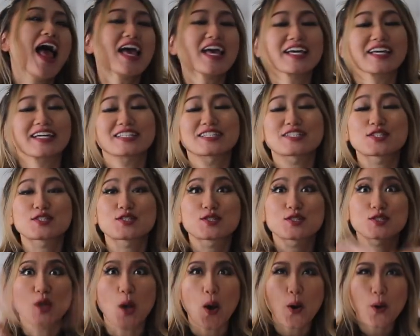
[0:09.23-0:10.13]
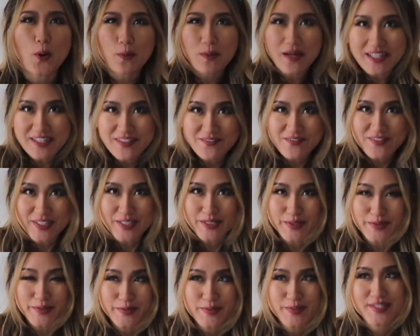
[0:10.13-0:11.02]
it gets so many
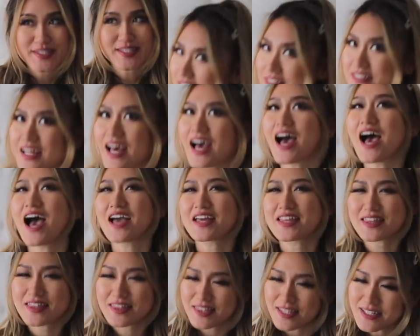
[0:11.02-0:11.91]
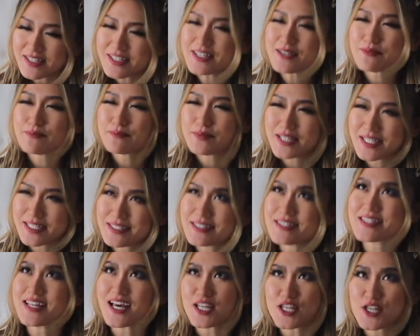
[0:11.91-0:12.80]
views that I think it
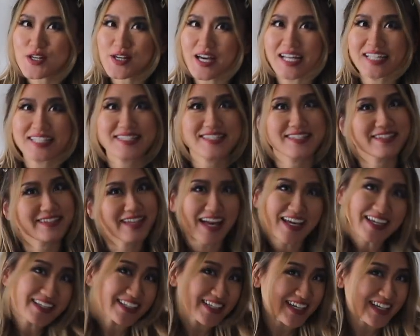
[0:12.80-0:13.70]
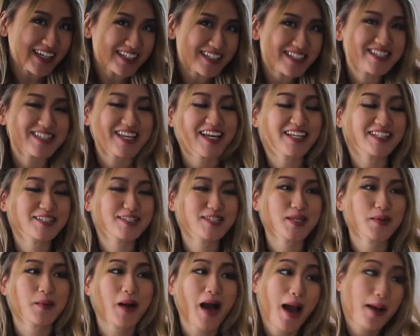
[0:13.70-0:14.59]
means that you guys like it. And
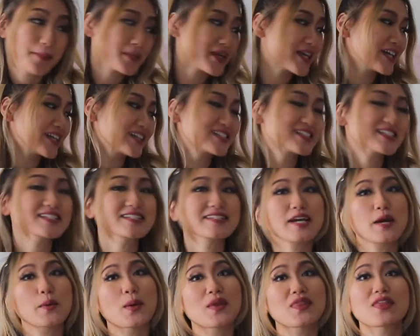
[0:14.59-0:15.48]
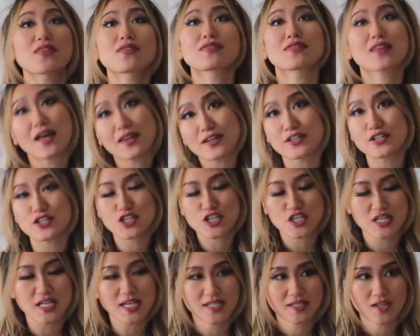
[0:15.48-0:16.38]
so I'm here today with another
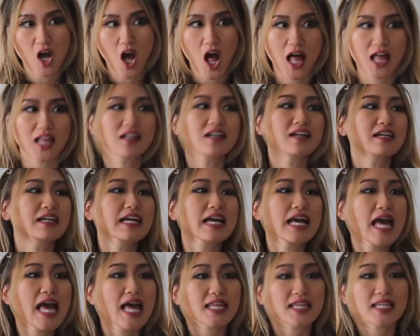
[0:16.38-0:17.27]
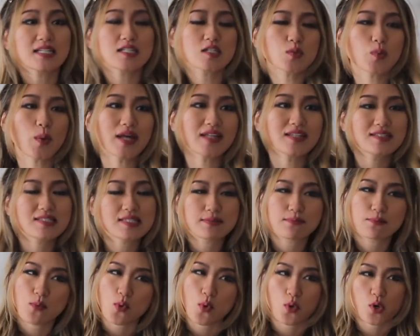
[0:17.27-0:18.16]
Shein haul. This one is
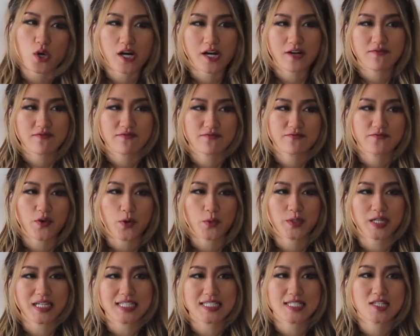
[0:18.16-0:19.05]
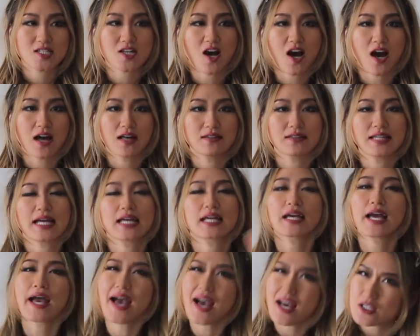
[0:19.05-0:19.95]
more focused on
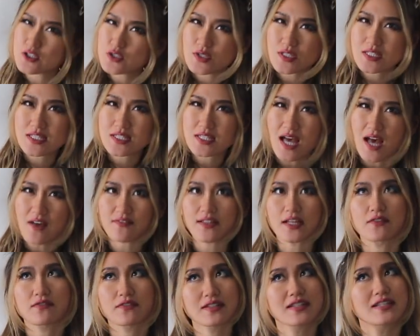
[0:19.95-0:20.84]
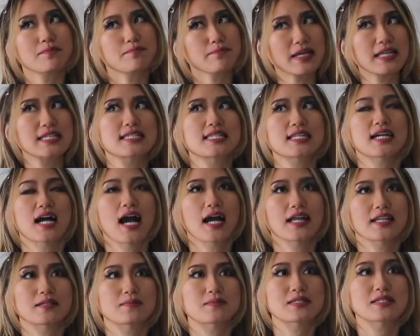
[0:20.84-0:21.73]
like casual stuff, like really basic
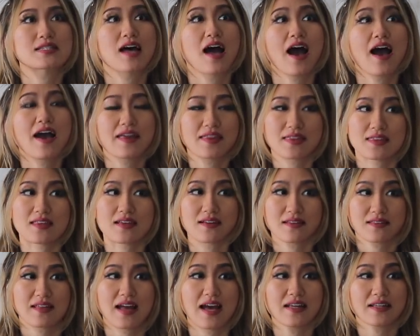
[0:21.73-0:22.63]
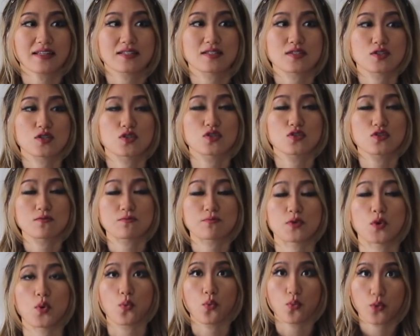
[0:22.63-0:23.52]
items that I think that is
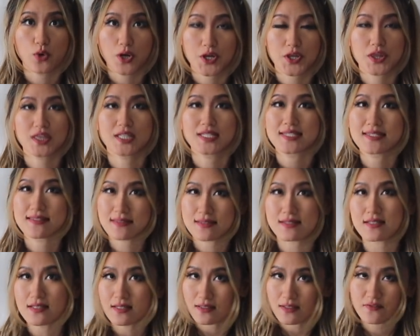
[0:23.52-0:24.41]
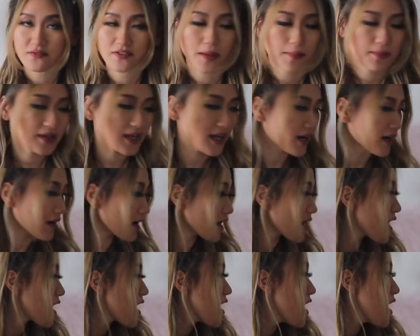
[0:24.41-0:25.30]
super worth the steal from
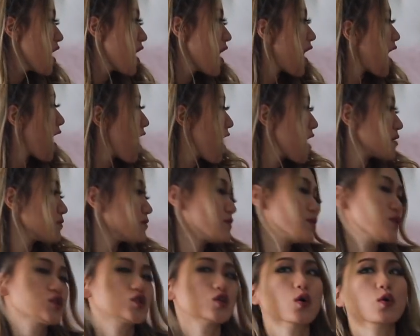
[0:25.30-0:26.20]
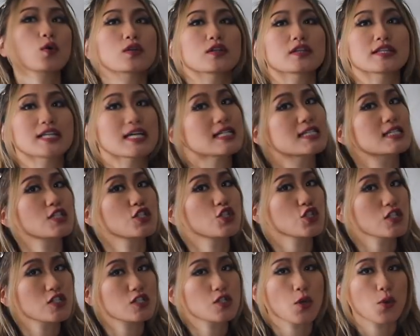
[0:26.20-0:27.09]
there. Um, so
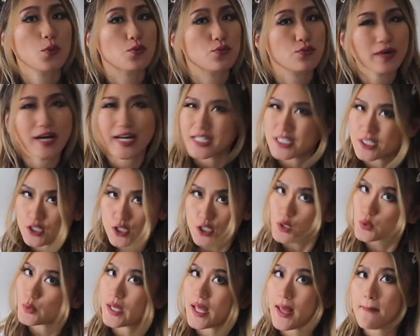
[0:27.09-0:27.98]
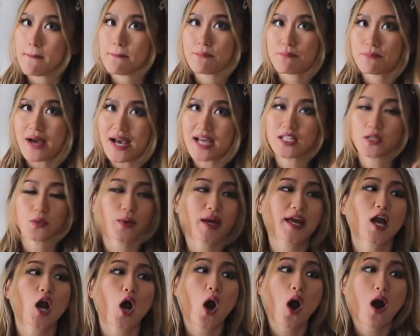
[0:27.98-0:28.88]
let's just go right into it. By the
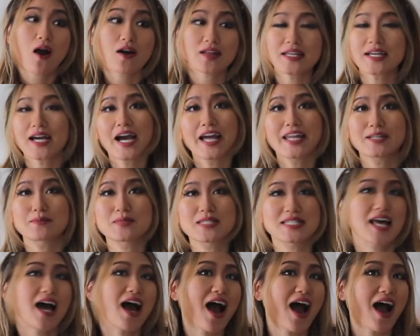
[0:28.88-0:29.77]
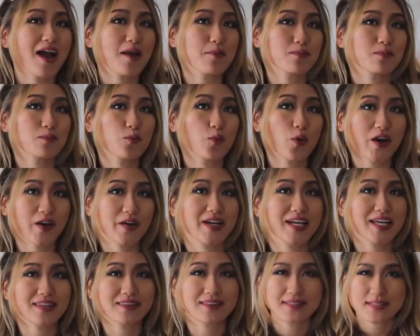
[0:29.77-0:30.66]
way, all the items that I'm
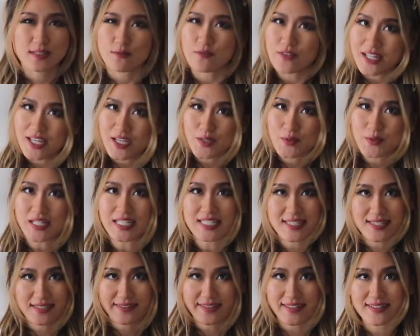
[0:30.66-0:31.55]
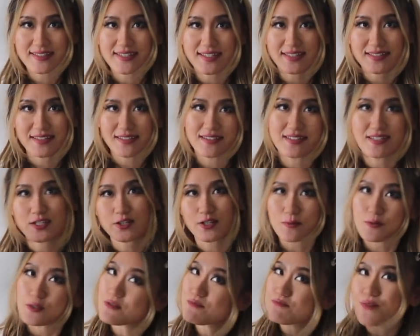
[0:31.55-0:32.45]
wearing in this video is linked in the
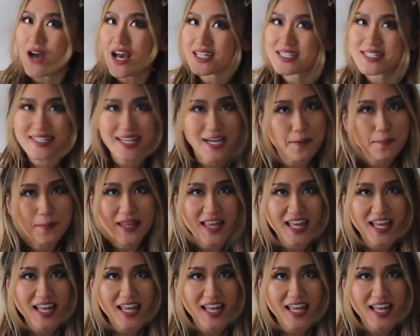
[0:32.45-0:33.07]
description box down